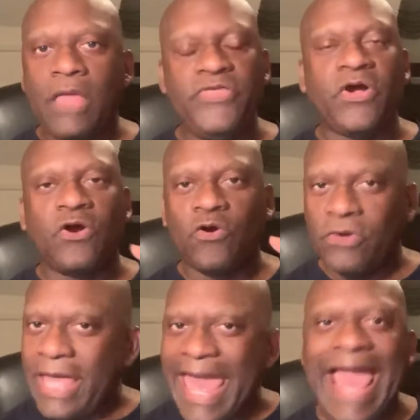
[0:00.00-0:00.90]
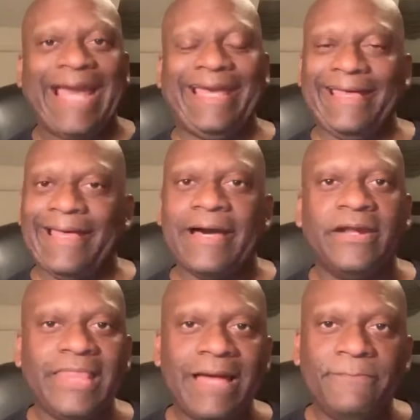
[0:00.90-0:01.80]
the heck
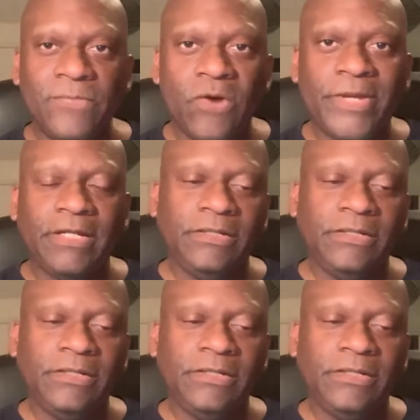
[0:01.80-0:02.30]
out of that moment.